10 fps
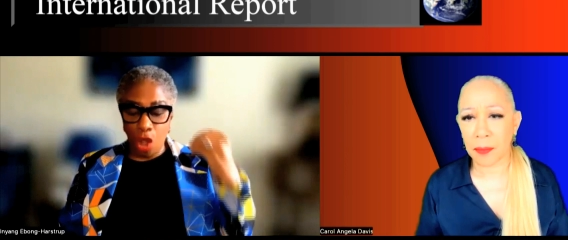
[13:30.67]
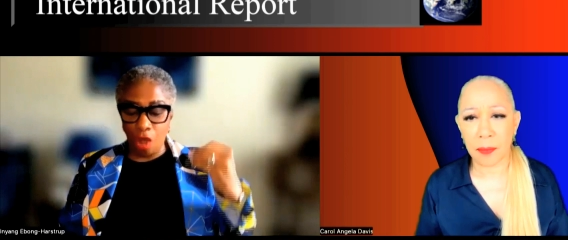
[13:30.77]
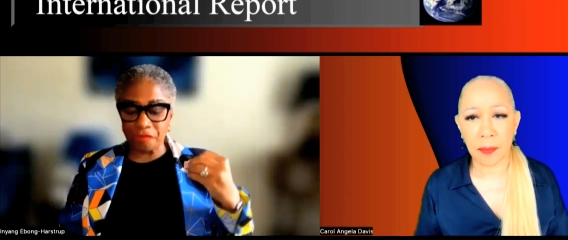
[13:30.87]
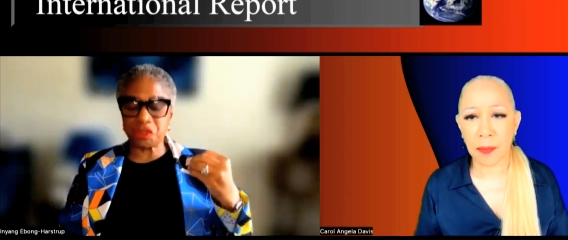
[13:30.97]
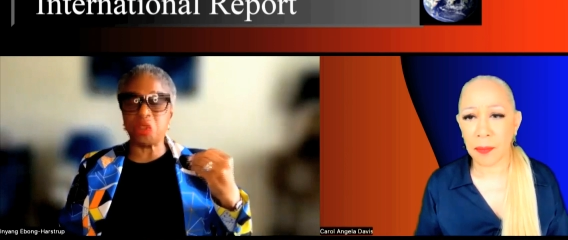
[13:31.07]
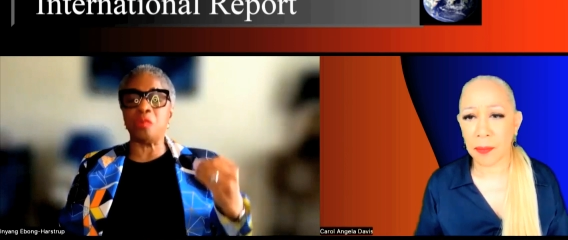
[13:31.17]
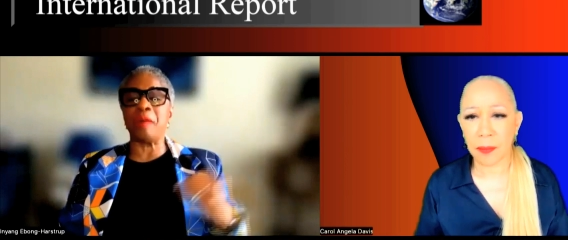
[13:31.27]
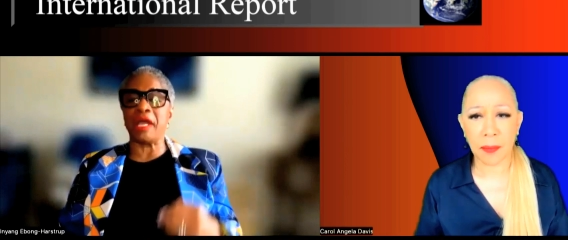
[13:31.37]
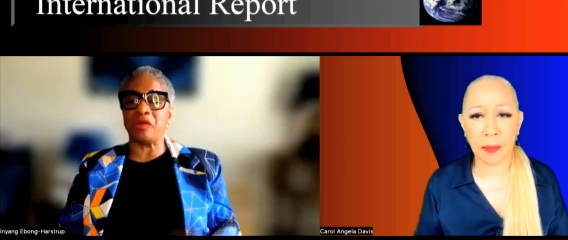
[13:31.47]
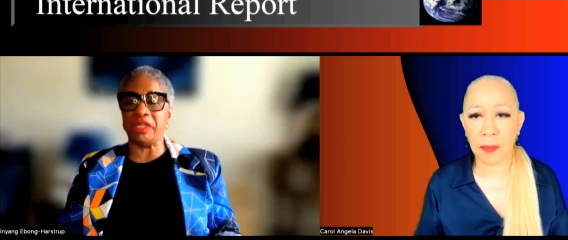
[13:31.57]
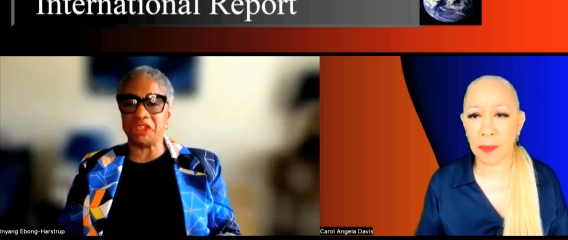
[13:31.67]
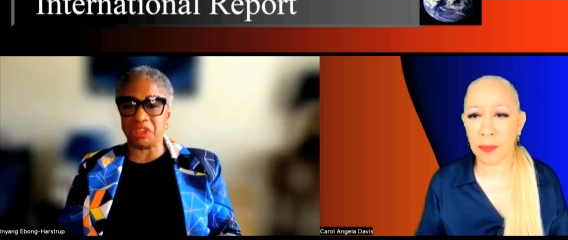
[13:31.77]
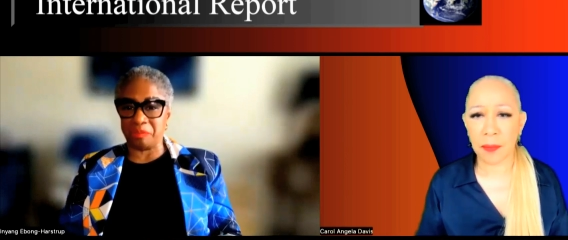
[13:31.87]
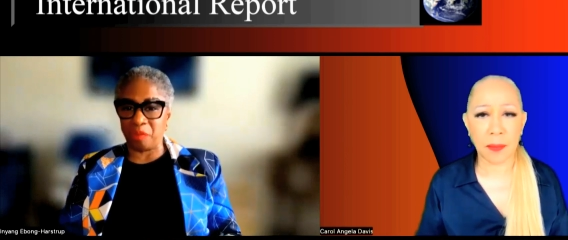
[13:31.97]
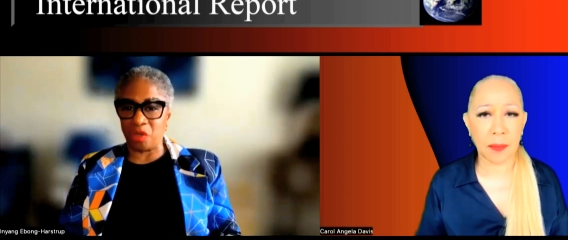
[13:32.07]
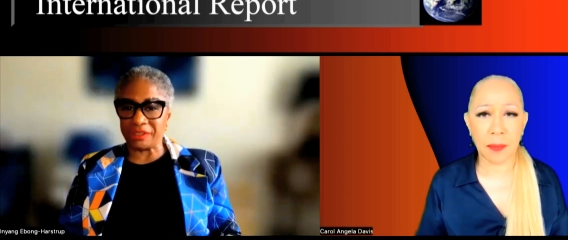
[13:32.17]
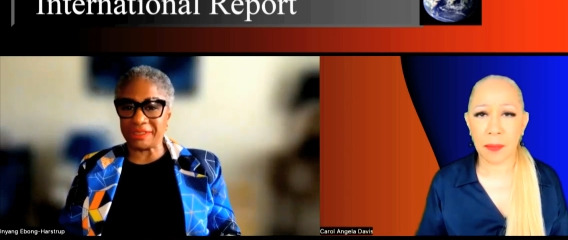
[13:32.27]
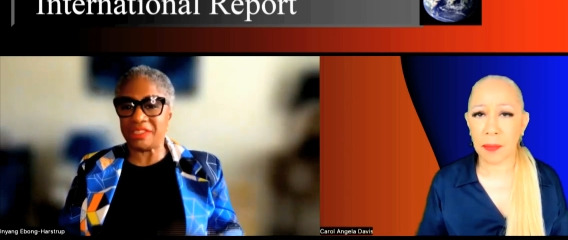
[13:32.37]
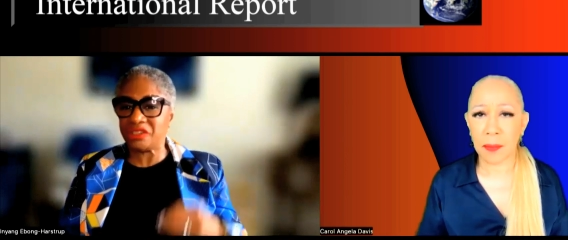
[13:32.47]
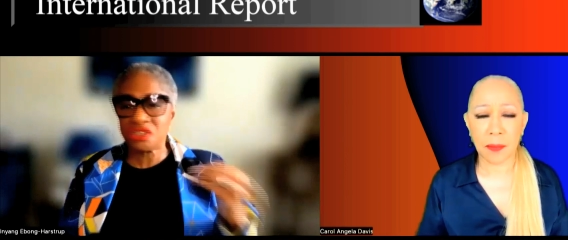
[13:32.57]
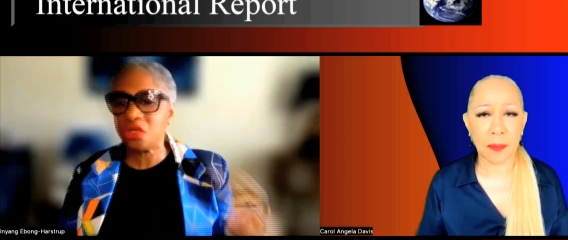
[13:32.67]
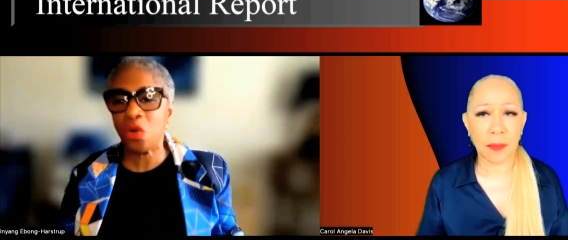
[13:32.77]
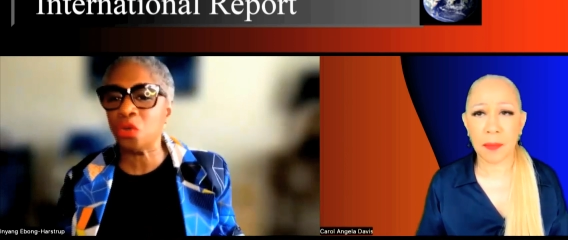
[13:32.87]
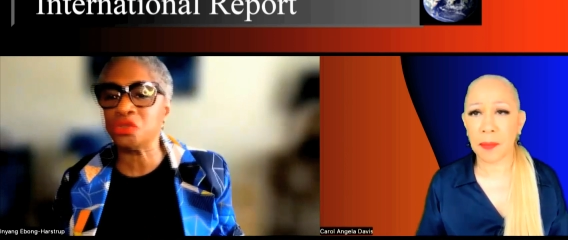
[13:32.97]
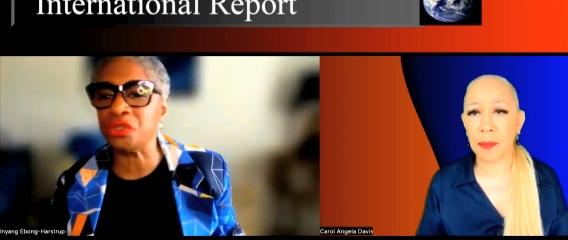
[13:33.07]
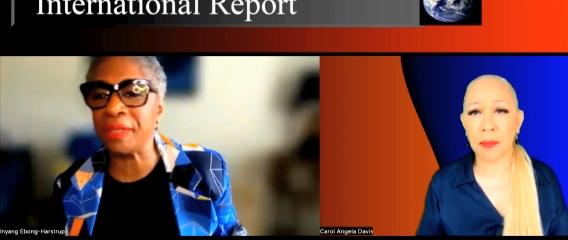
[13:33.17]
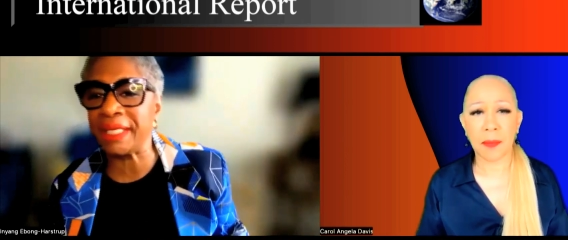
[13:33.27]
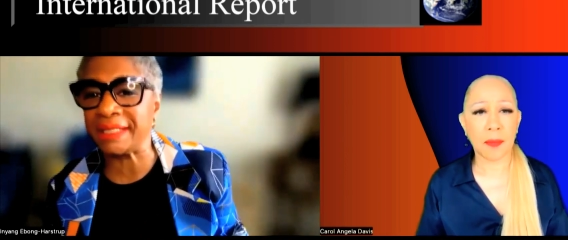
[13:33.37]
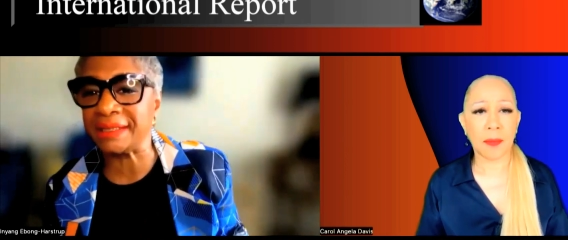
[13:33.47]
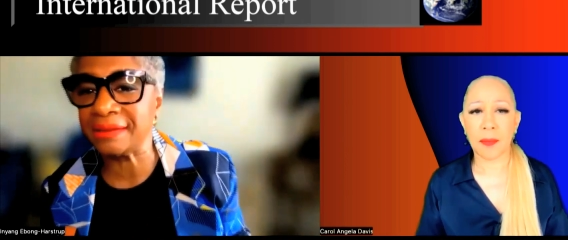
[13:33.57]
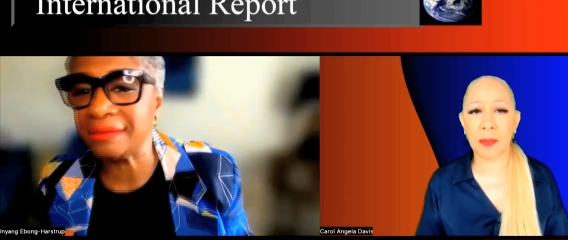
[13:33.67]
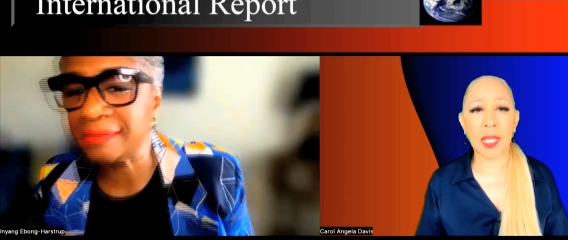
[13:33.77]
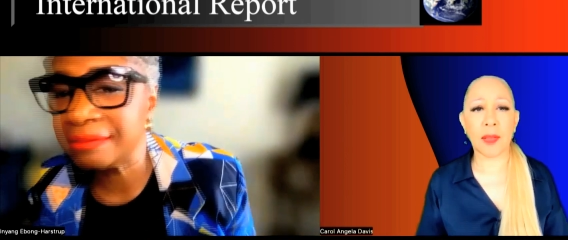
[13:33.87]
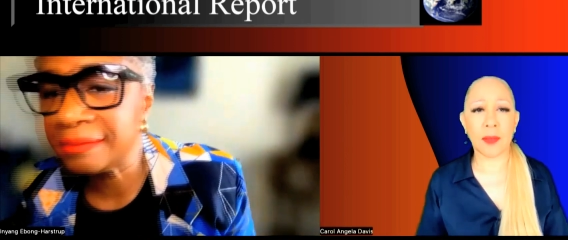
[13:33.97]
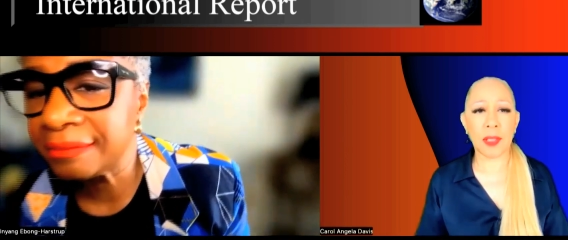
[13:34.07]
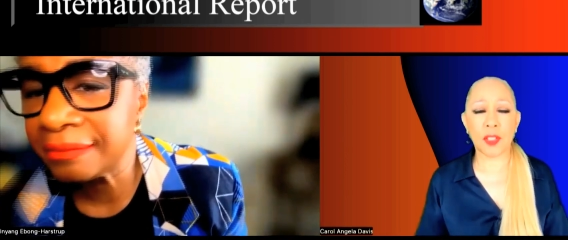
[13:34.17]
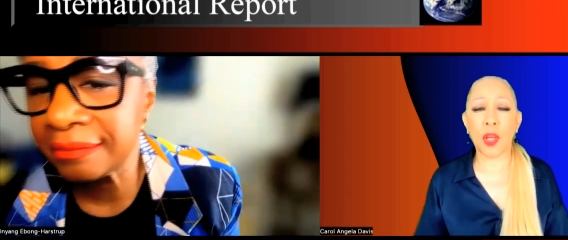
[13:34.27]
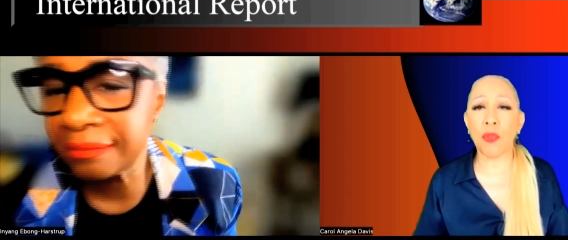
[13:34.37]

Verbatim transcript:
Speaker 1: offshore migration policy. So they're all doing it. Yeah, this